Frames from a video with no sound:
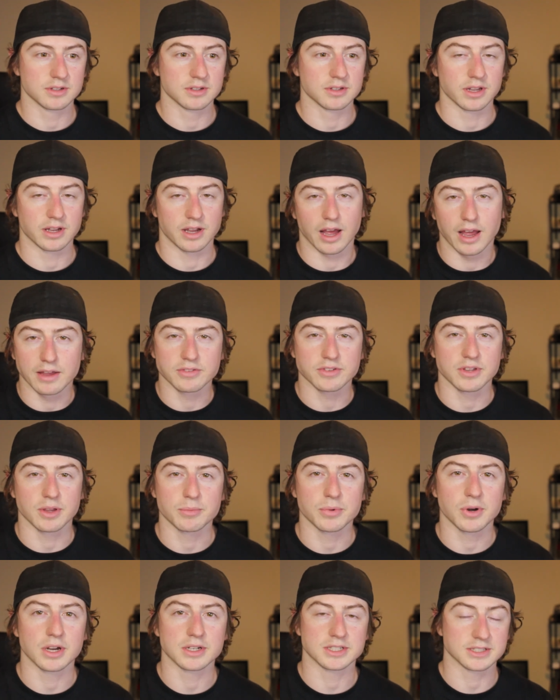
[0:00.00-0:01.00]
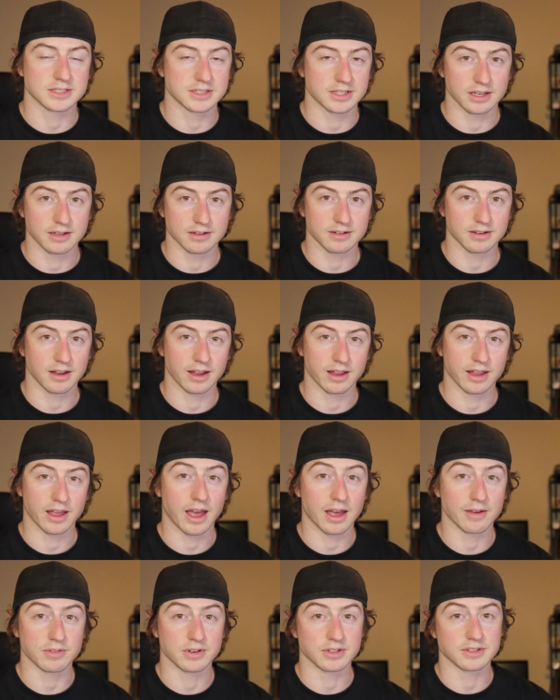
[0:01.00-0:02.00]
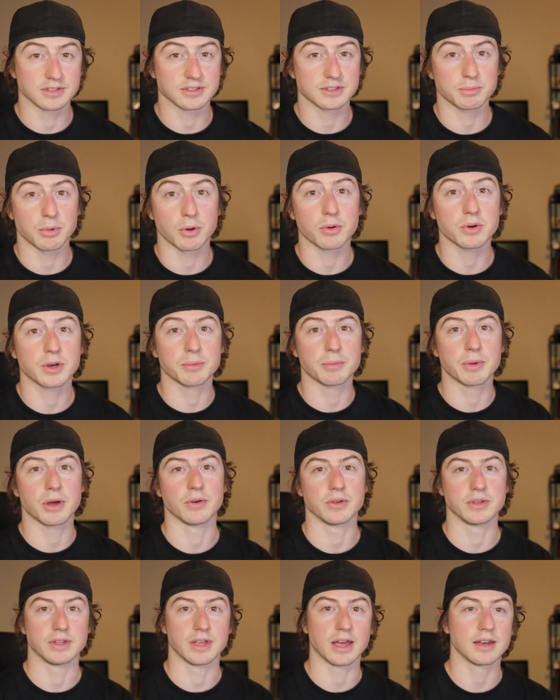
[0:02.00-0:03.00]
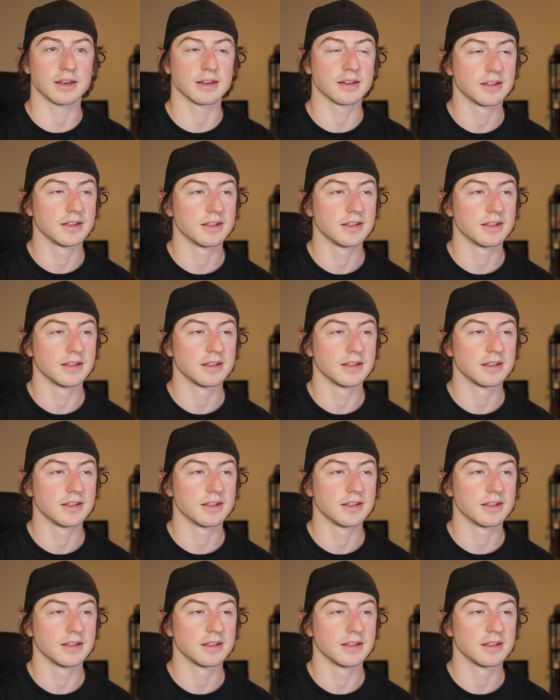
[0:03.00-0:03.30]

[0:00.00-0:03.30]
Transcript: Like, I have some projects that I haven't spoken about yet,